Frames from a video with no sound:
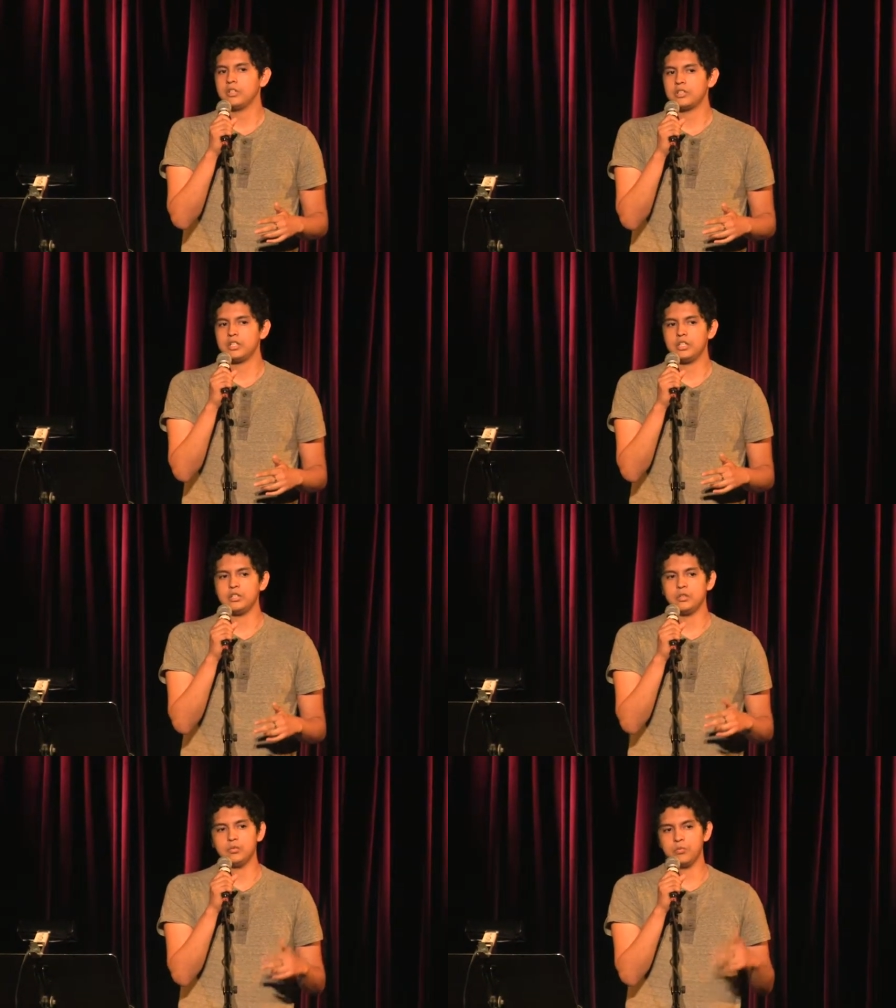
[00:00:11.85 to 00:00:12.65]

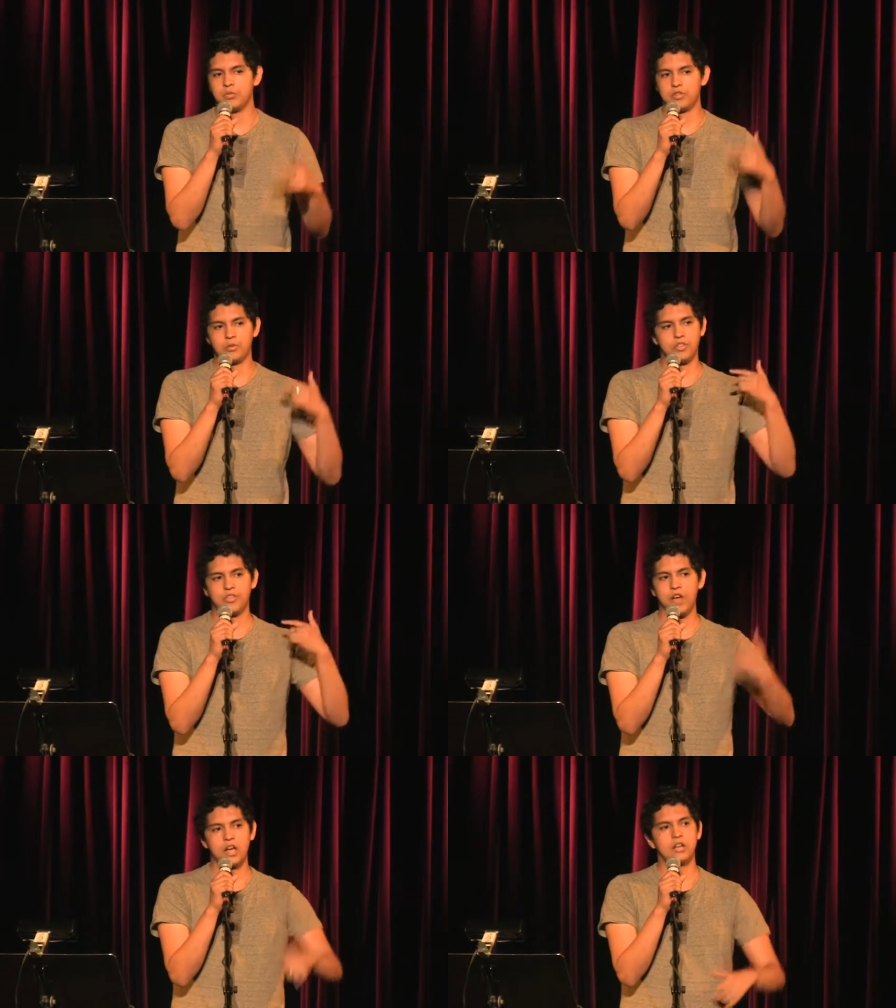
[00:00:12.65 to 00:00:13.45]
She was with
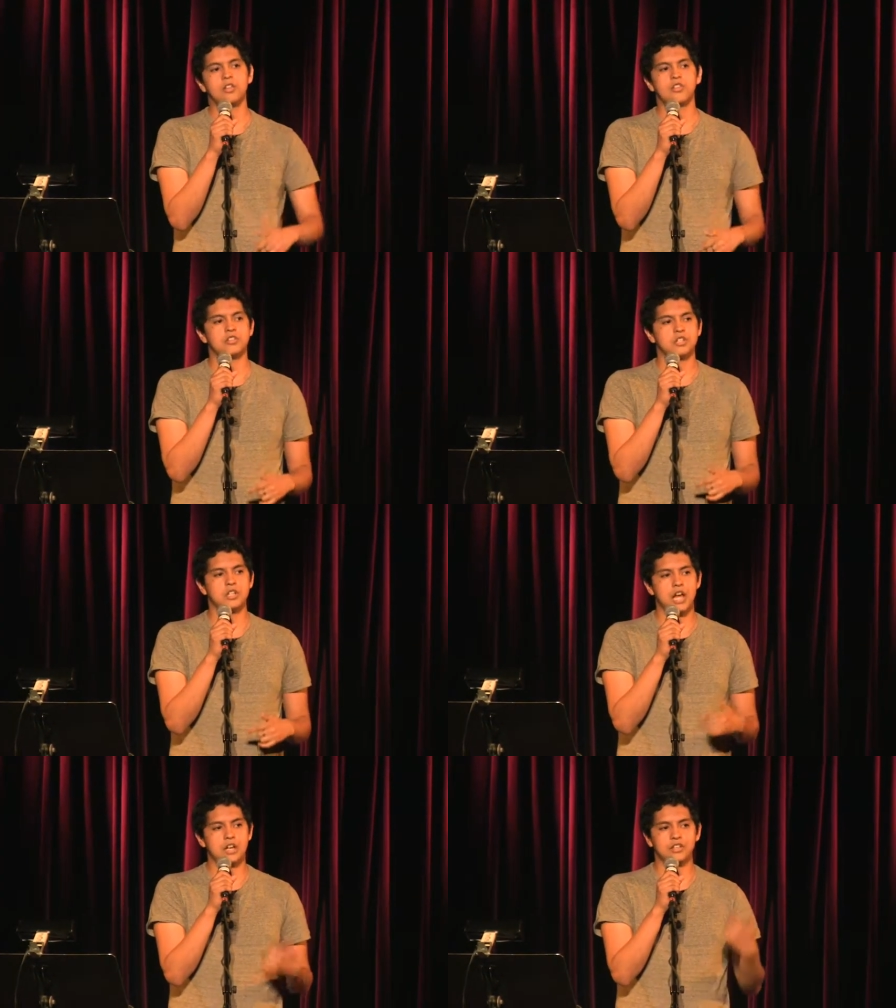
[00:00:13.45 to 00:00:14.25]
thugs, she
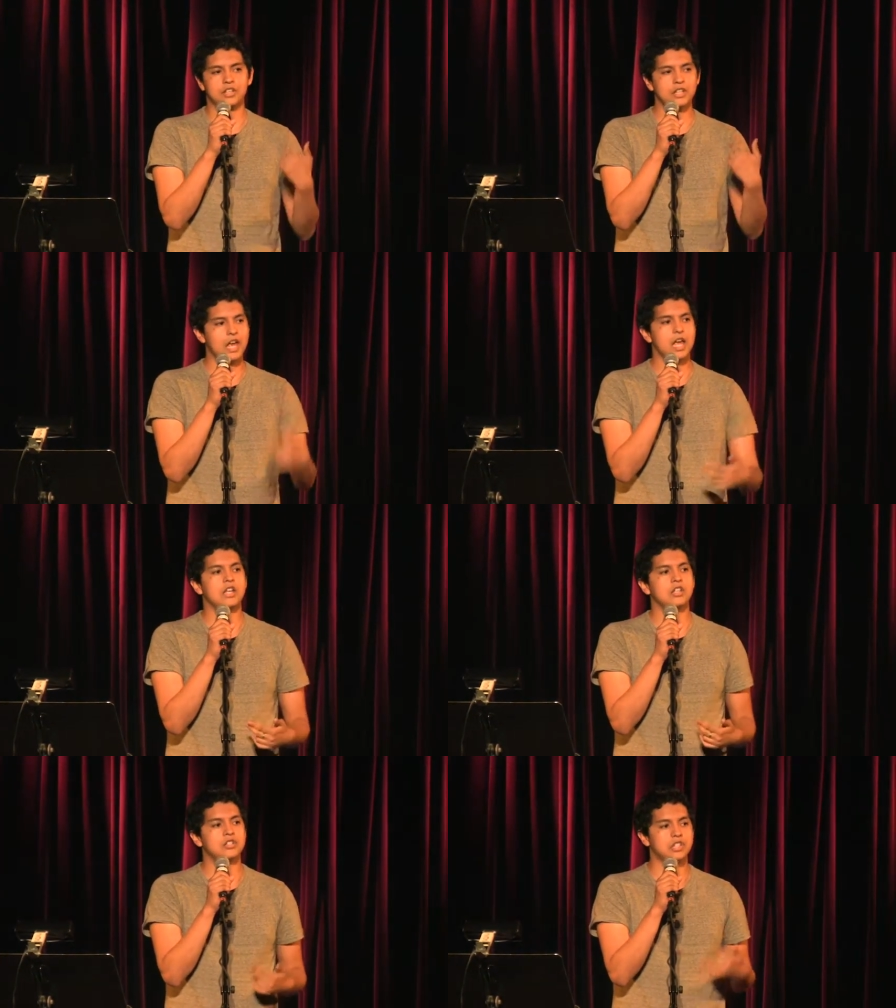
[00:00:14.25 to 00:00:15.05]
got into
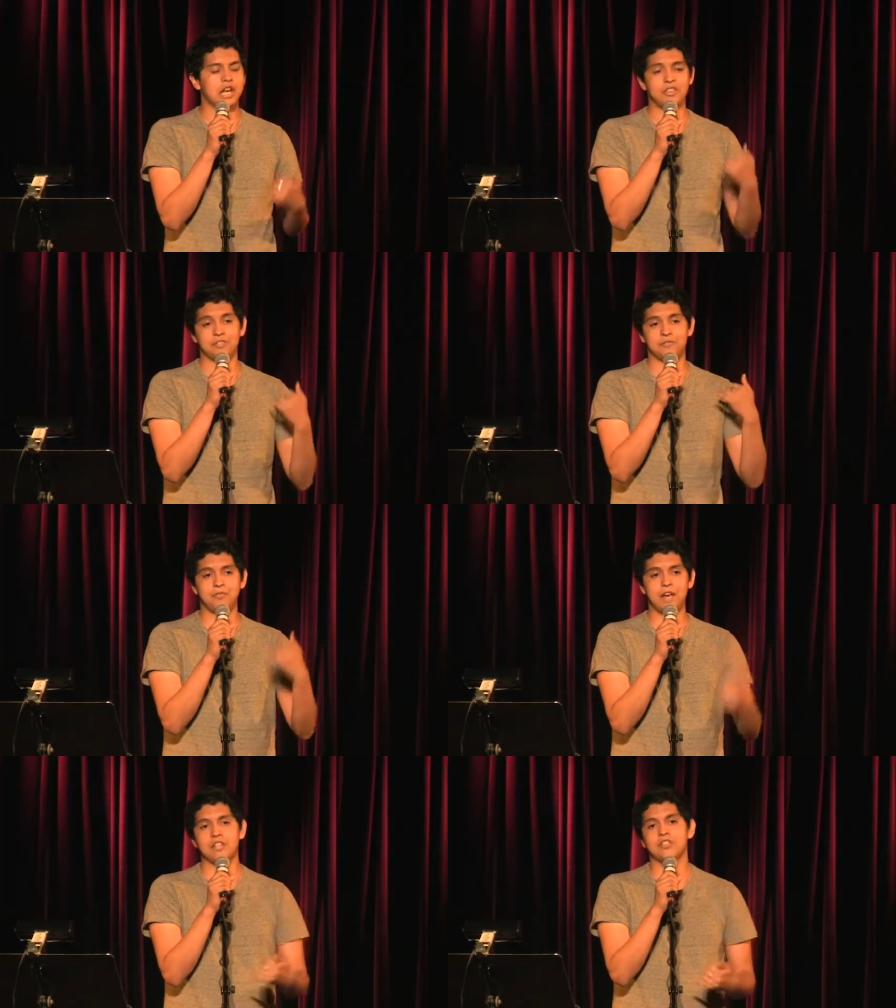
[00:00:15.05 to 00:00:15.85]
gangs, she got into
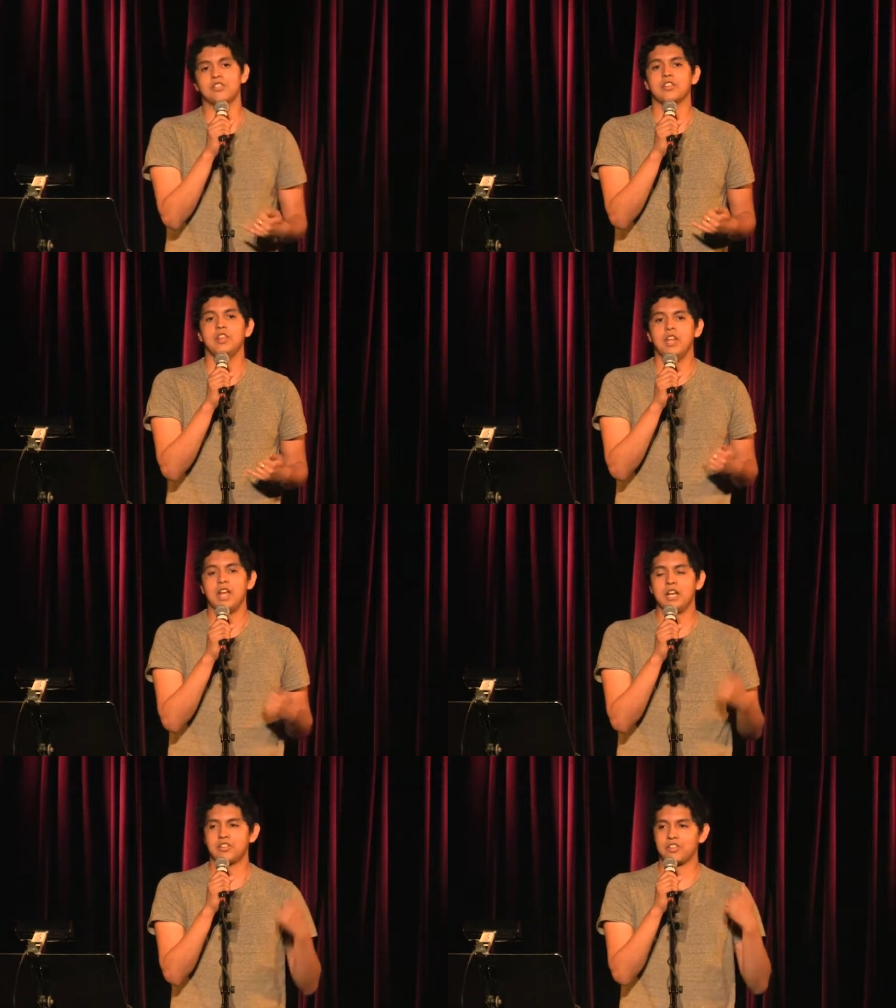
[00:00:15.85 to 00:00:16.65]
fights,
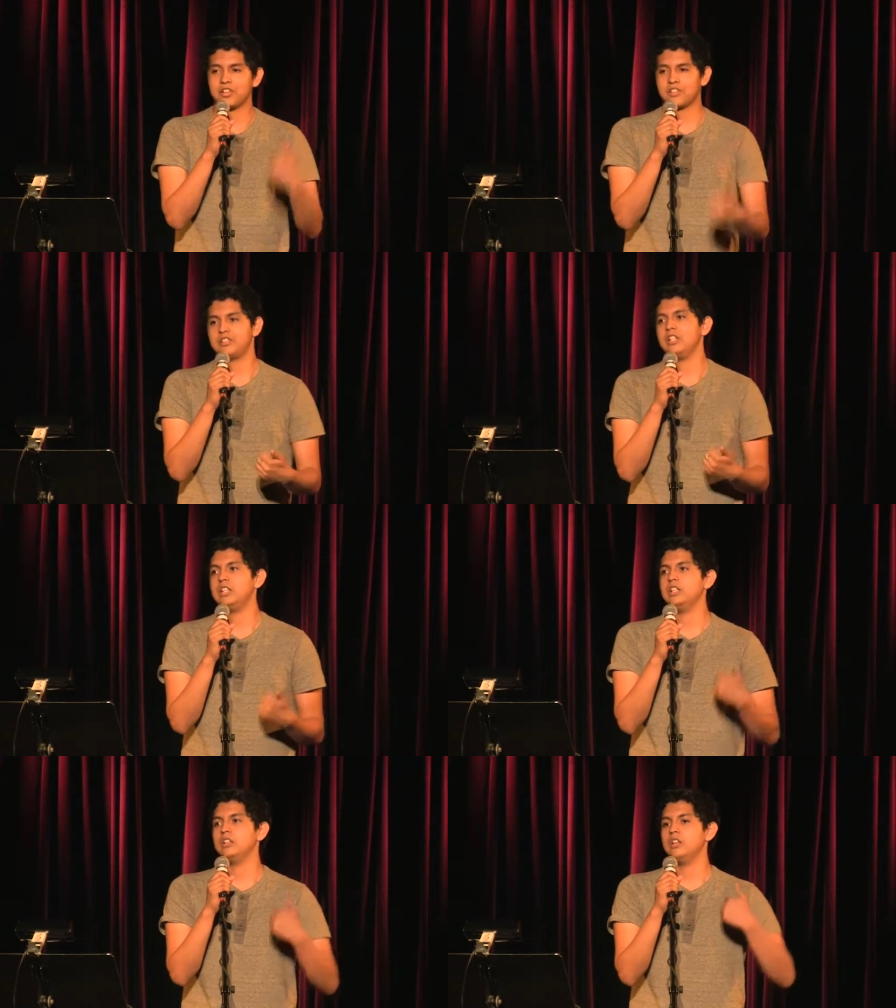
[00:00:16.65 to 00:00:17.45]
and at
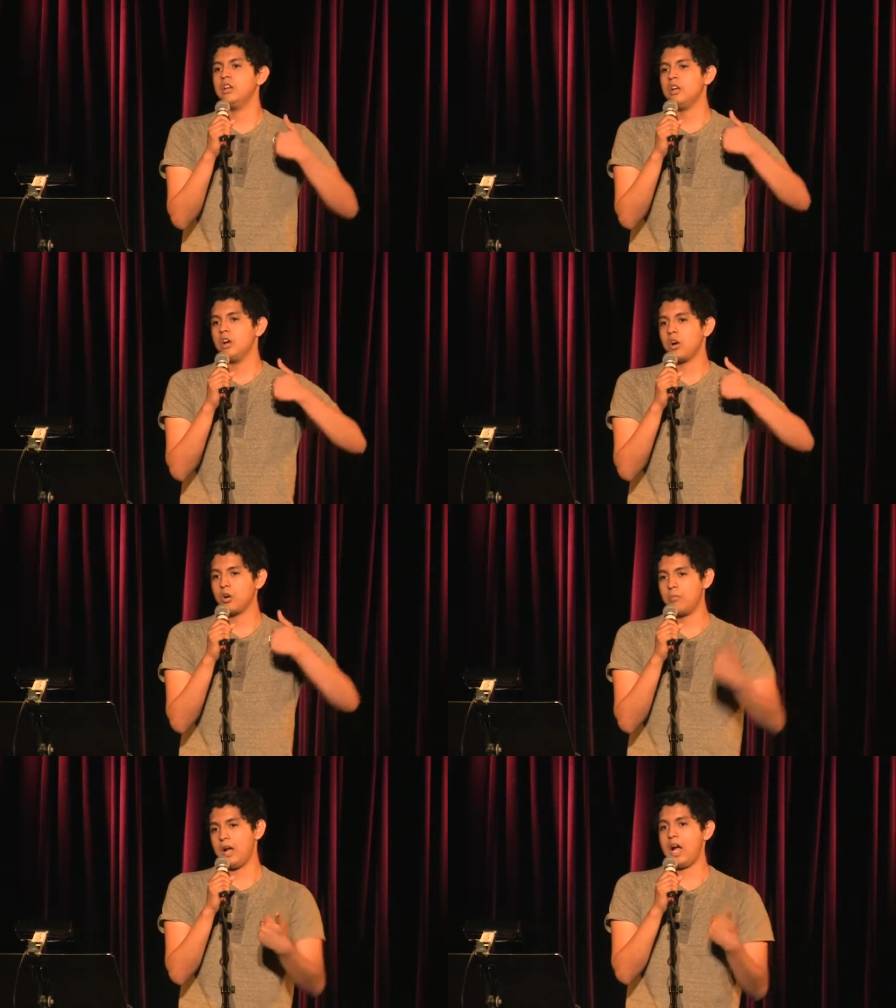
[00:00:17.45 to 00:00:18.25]
16,
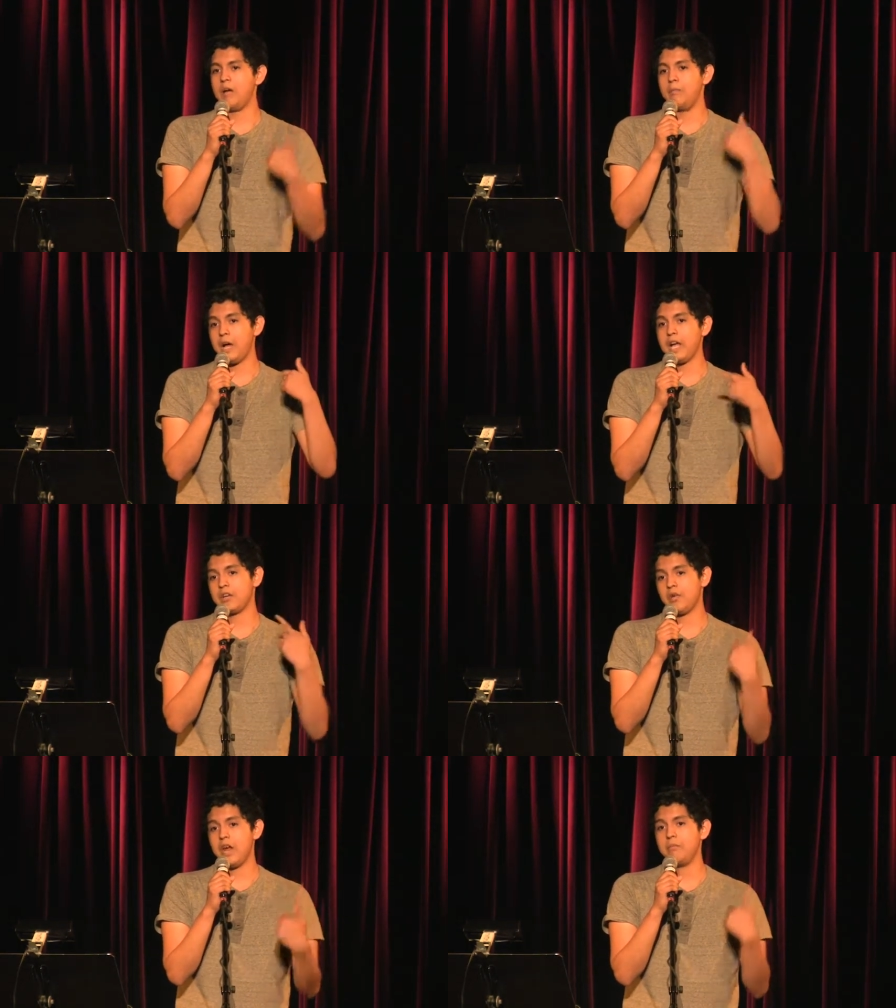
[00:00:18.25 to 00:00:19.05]
her mom, my
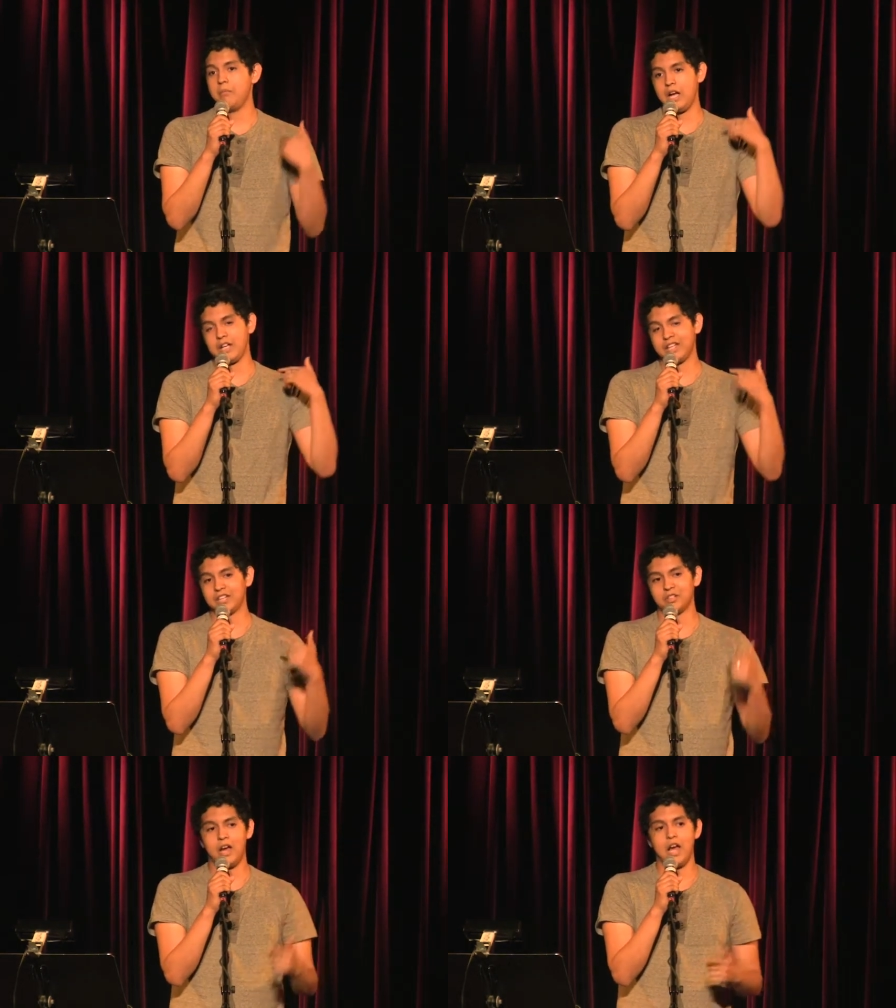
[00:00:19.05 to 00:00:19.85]
grandma,
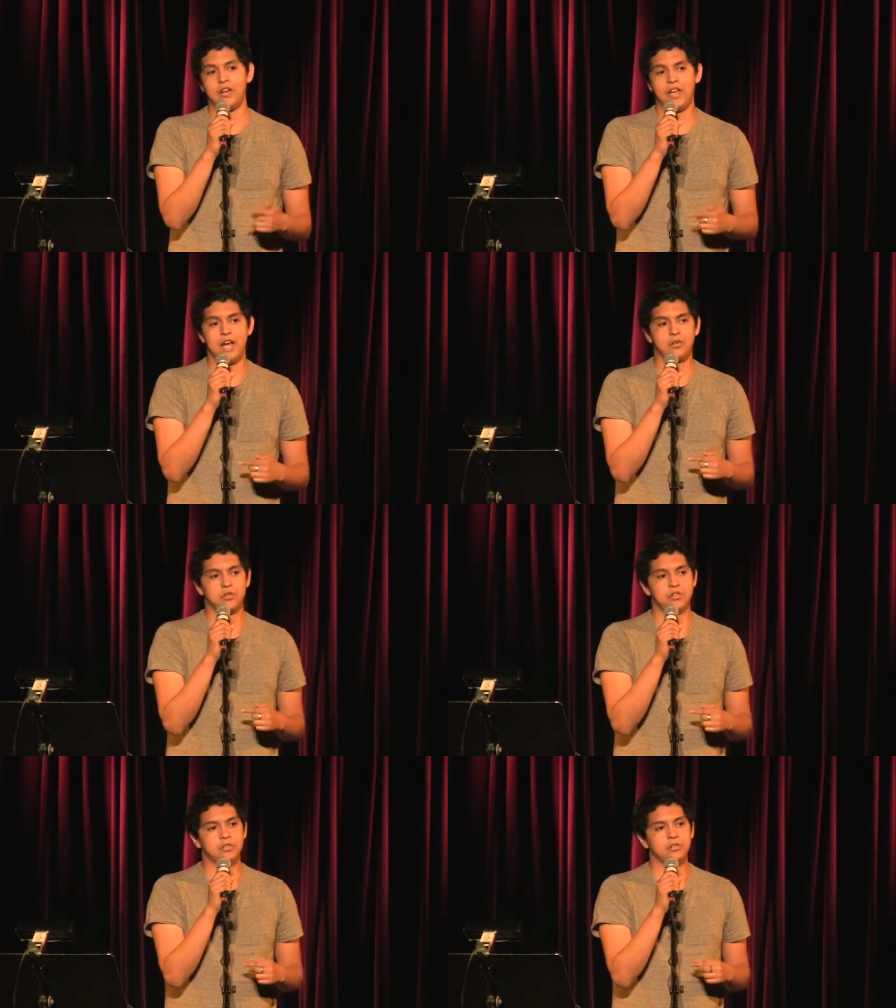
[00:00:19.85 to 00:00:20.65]
kicked her out of the
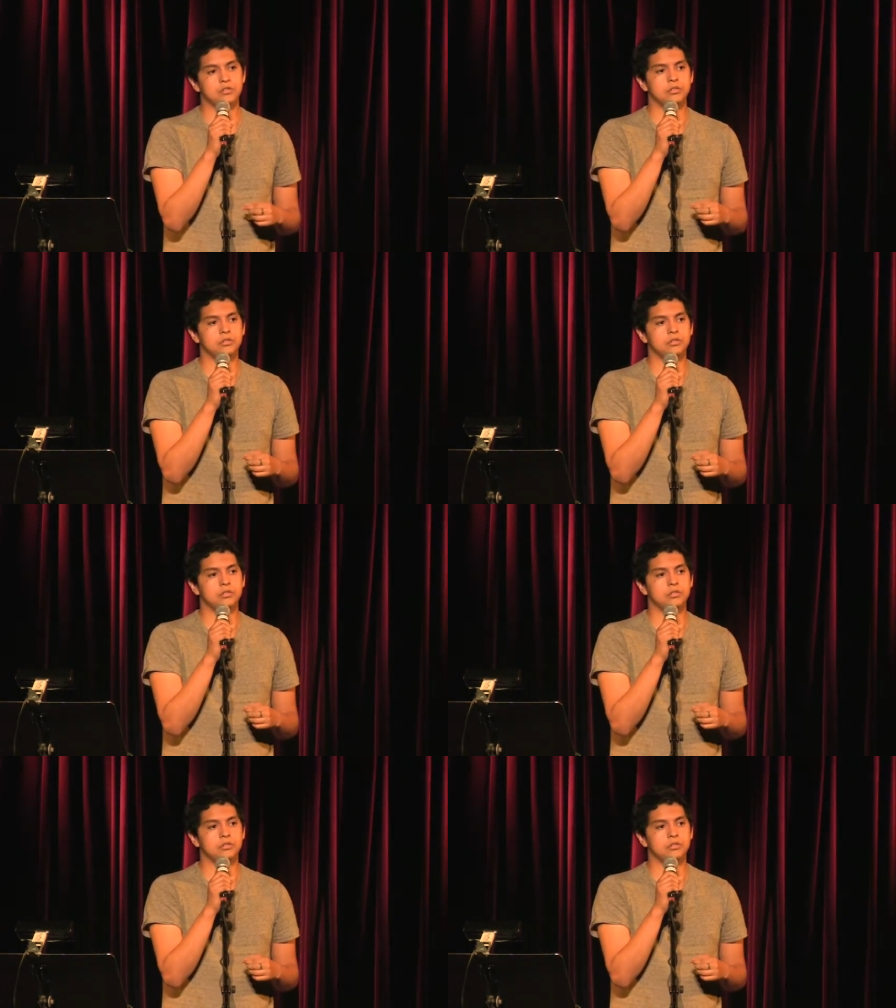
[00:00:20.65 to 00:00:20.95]
house.